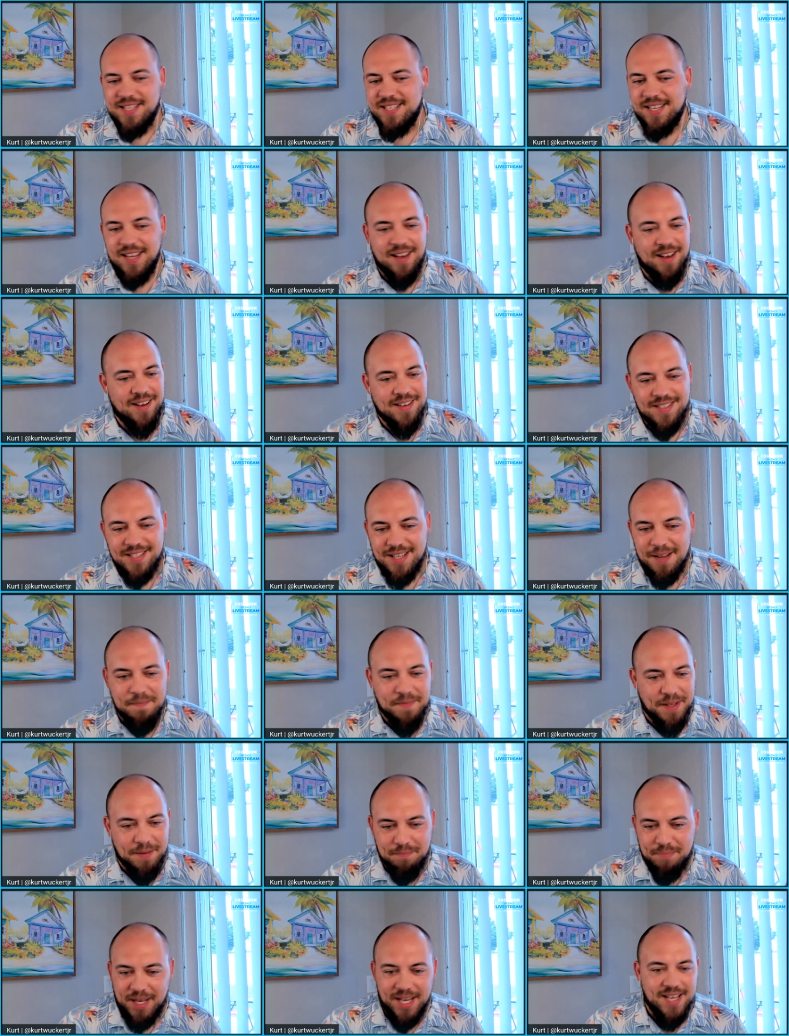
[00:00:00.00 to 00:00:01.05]
pizza,
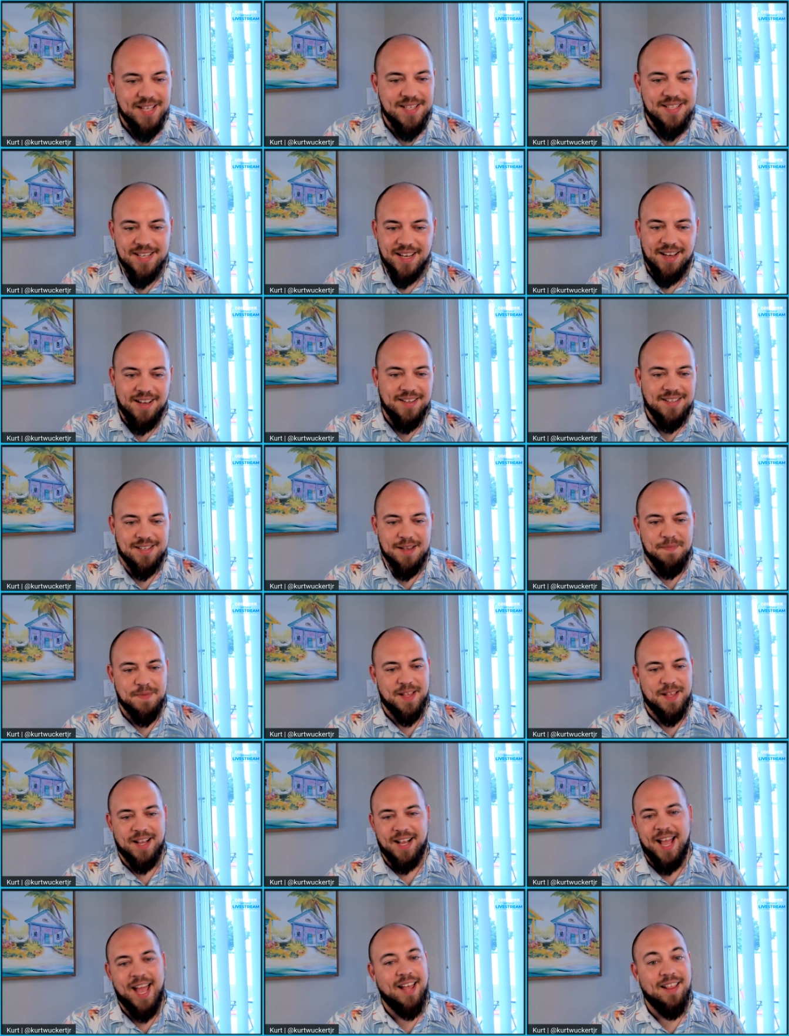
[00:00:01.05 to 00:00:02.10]

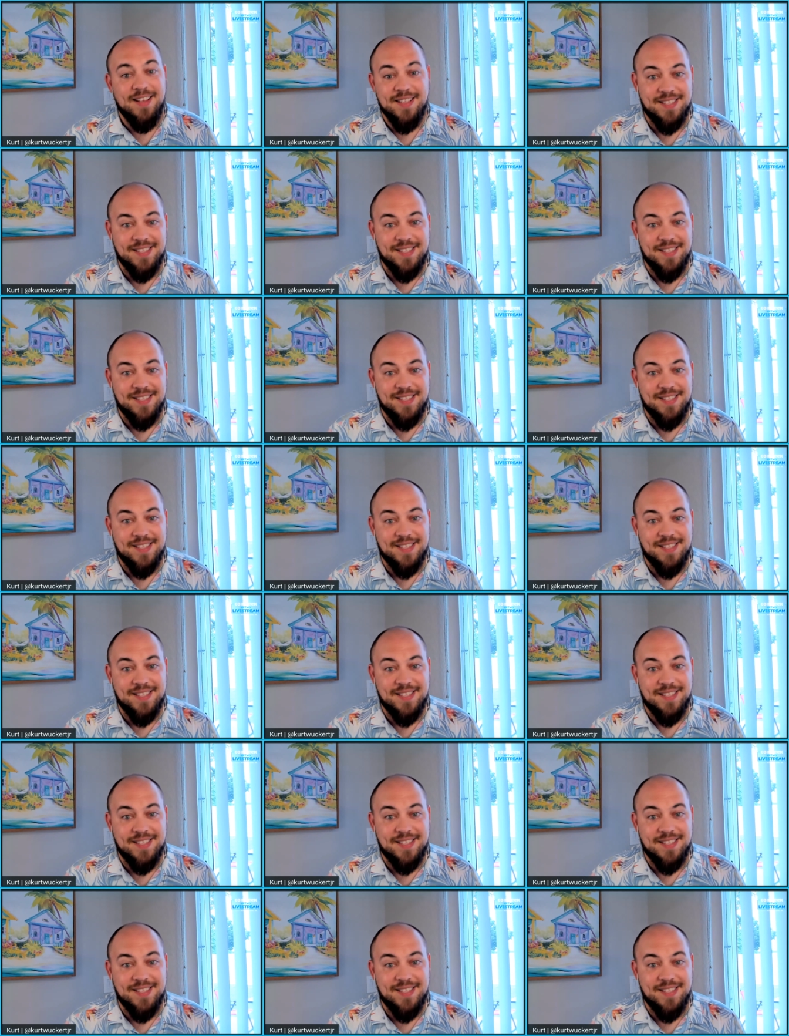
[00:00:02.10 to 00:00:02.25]
something.